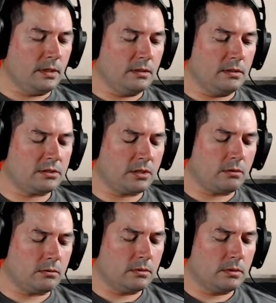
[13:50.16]

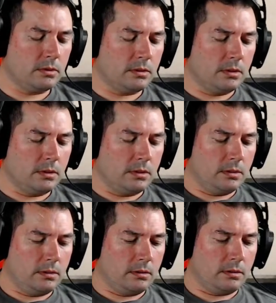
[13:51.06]
So
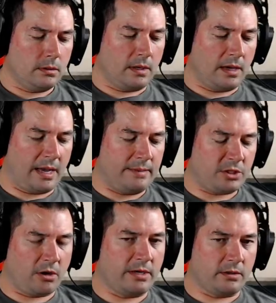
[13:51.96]
I'm
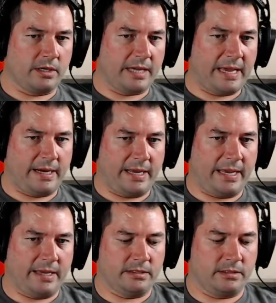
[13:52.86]
trying to look at it
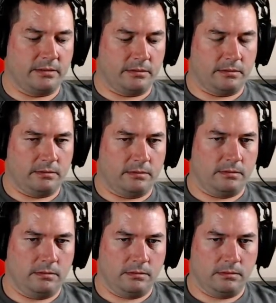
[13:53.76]
as
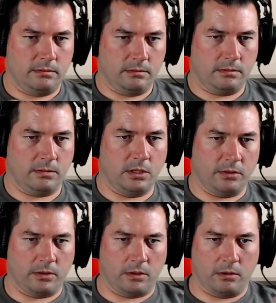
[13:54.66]
the
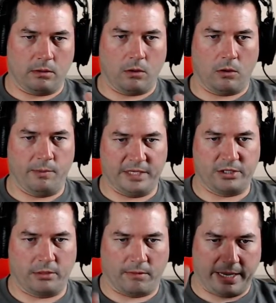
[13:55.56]
whole
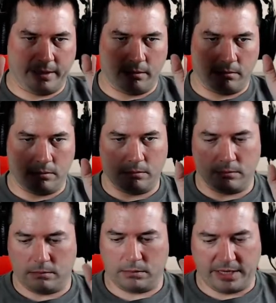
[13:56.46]
picture, right?
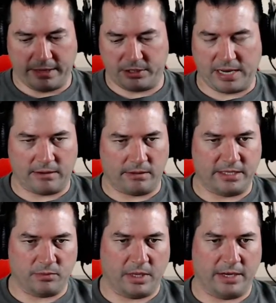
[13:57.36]
You got
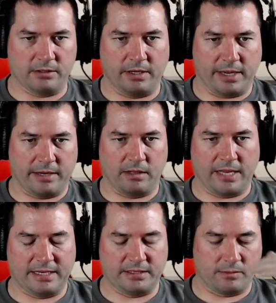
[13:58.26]
Shadowlands players and you got
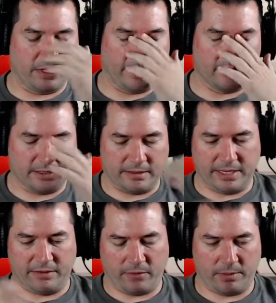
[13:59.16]
Classic players,
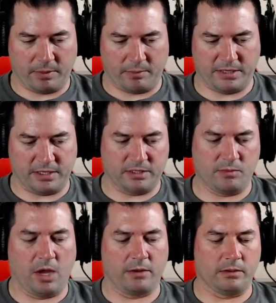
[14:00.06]
and from the business
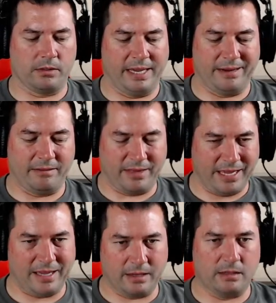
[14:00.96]
model, and
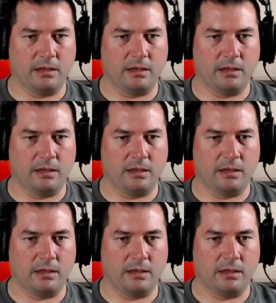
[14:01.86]
then